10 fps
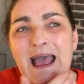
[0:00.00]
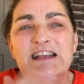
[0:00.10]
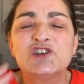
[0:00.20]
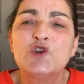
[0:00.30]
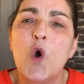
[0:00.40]

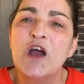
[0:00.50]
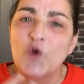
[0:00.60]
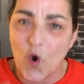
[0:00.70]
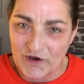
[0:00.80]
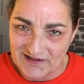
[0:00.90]
not an
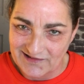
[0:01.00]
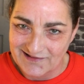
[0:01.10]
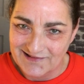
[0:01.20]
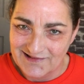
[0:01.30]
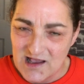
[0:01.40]
oil,
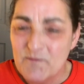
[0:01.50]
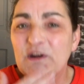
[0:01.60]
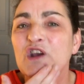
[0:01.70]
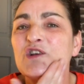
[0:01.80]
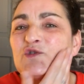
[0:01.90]
but
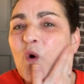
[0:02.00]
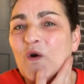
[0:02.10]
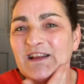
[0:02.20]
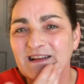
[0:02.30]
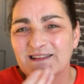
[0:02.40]
it goes
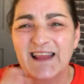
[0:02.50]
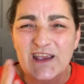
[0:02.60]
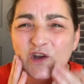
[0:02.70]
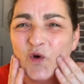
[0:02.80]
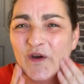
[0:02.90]
on like
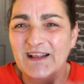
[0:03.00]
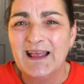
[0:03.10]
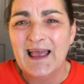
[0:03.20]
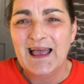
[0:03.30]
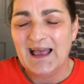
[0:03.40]
an oil,
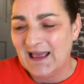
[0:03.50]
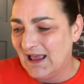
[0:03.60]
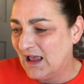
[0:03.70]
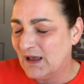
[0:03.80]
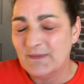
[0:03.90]

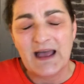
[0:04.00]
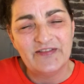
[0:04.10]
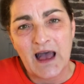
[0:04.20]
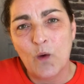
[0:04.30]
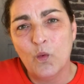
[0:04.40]
and
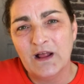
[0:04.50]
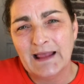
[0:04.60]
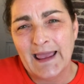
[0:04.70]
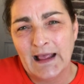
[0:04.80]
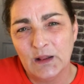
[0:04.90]
that will
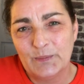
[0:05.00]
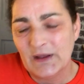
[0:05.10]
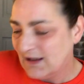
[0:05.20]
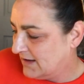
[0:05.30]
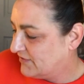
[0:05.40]
help
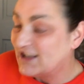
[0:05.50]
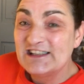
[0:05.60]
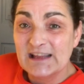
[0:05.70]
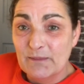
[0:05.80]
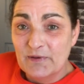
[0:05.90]
the
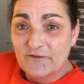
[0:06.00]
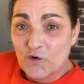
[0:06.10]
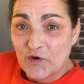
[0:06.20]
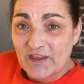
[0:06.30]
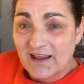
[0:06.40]
slip
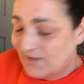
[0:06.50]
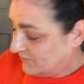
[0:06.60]
for the